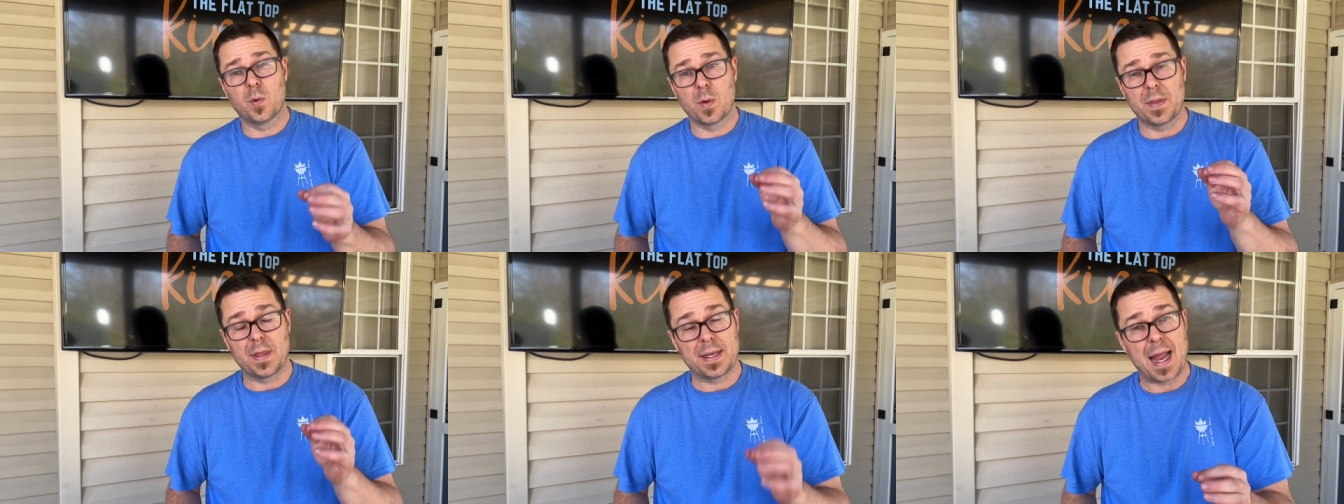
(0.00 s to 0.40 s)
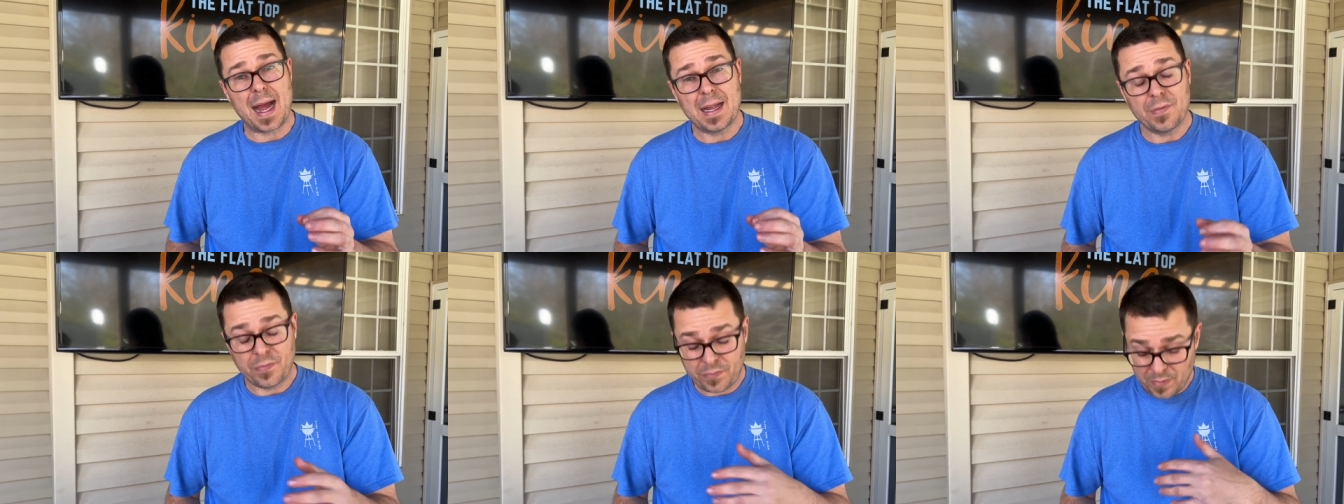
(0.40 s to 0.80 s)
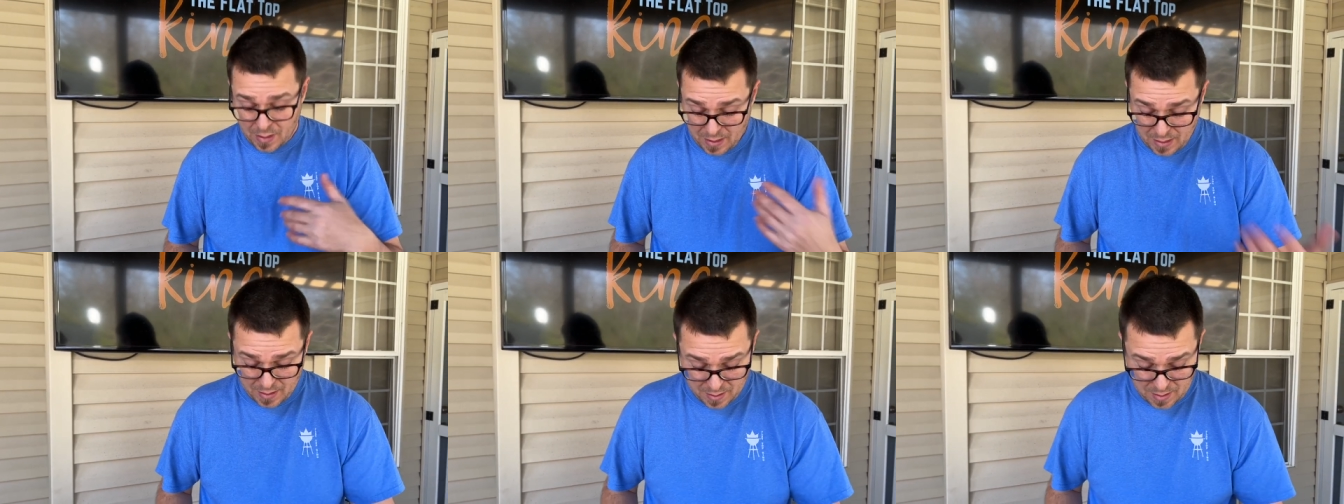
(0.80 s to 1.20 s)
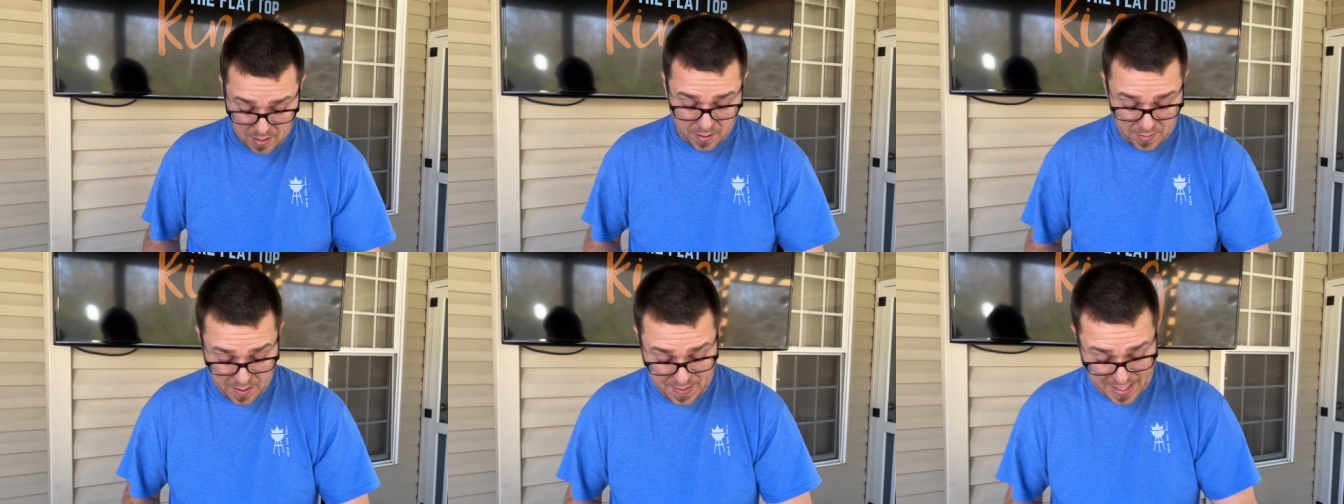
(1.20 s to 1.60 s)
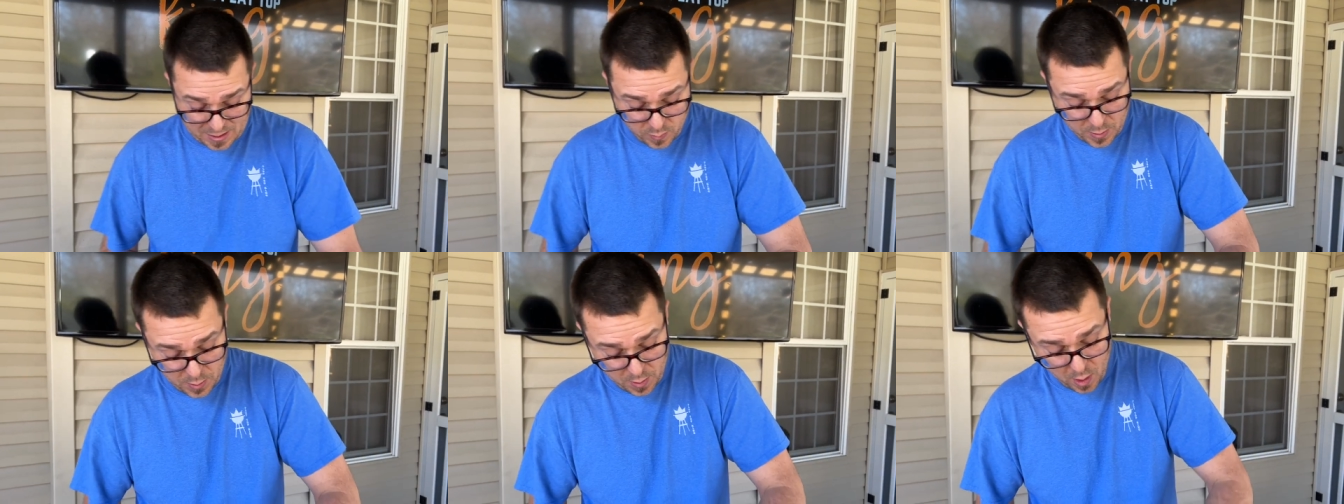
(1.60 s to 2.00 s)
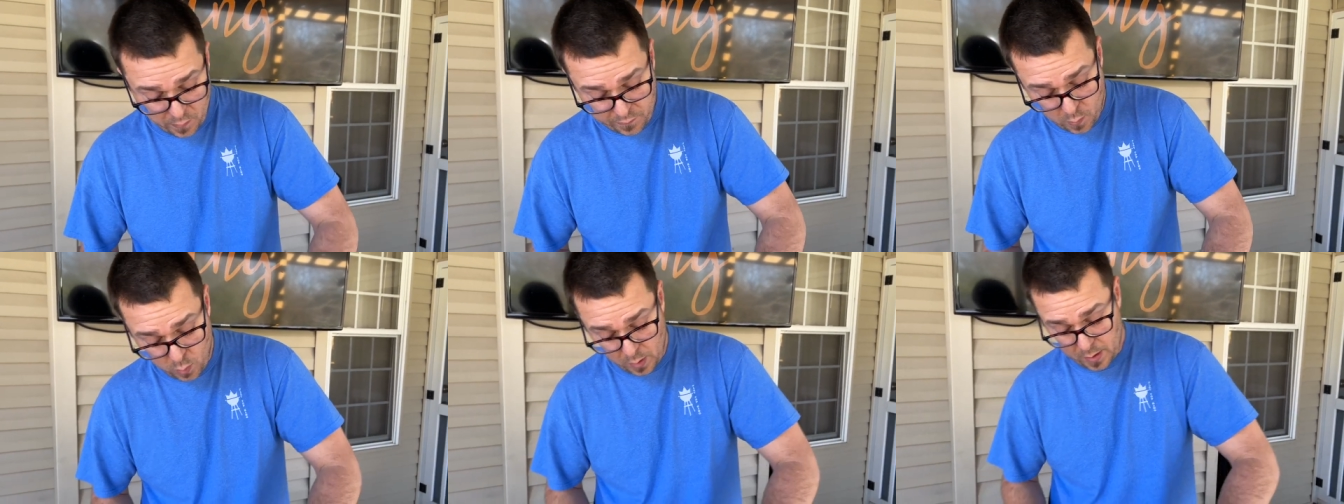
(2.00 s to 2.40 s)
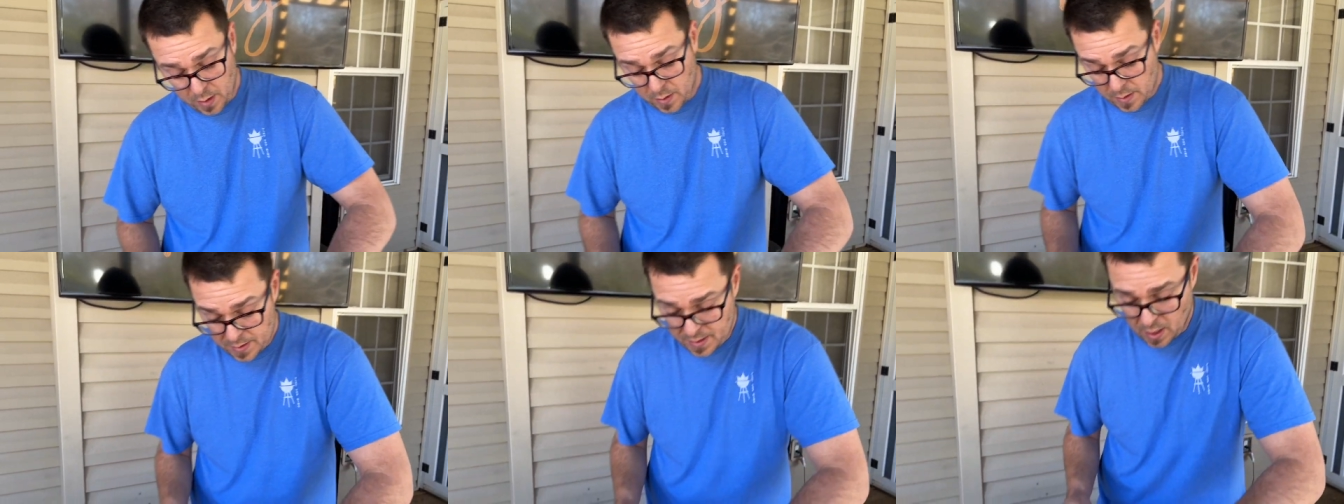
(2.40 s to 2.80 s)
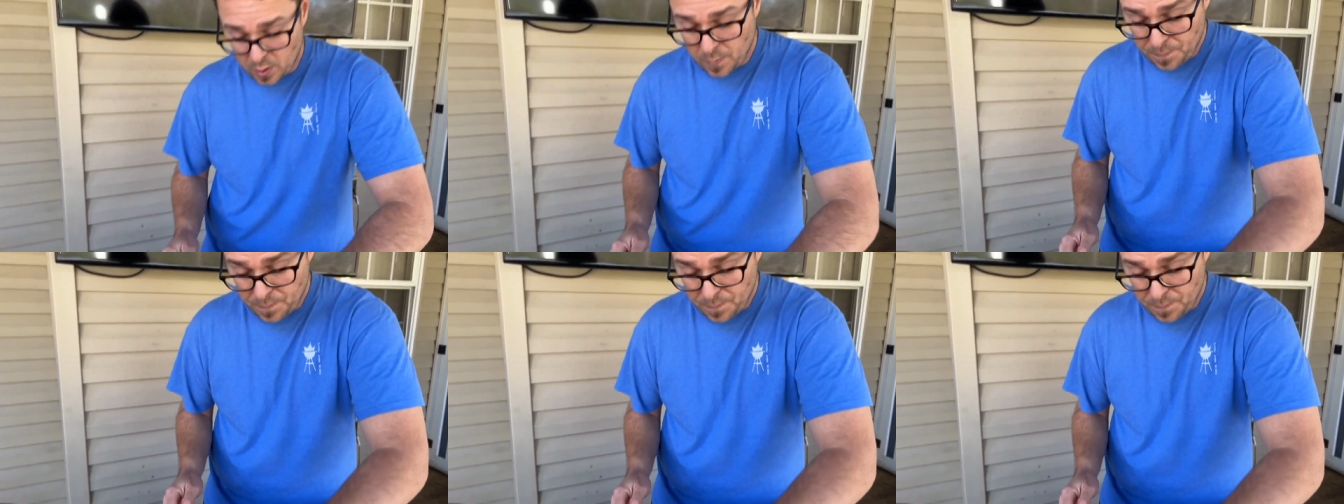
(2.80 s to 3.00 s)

with a knife, then that's when you go forward. So